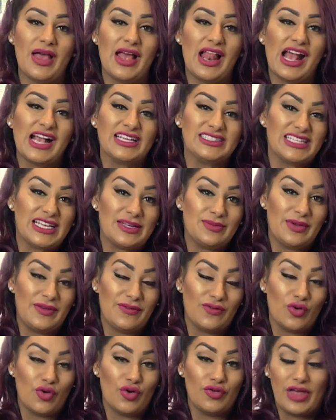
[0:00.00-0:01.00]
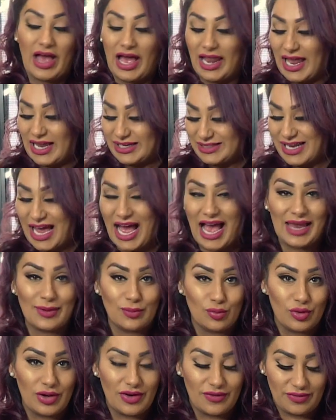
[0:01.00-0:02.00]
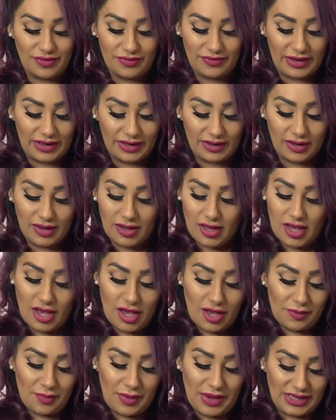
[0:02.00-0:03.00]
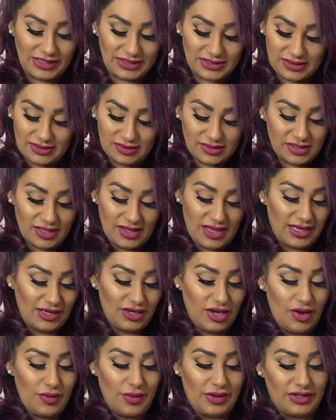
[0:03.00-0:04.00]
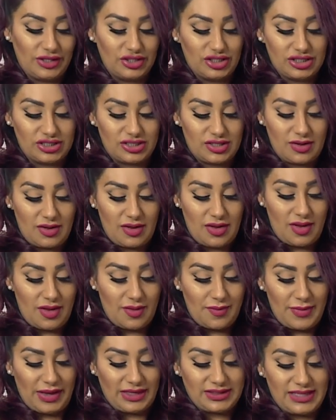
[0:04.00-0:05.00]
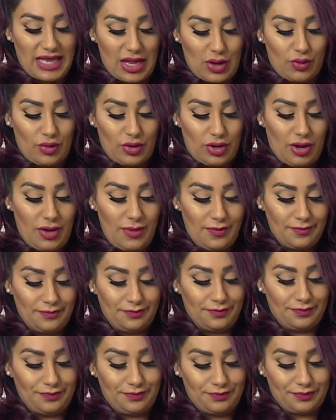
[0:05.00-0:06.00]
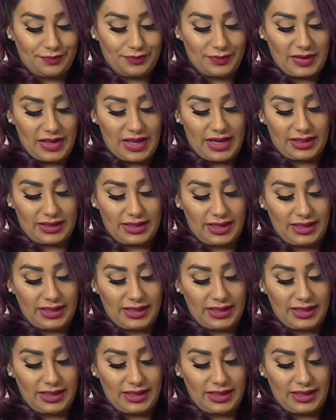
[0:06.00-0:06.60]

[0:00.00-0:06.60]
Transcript: like I said before, that I like to eyeball everything. But it's, so there you go, and you just mix that all up like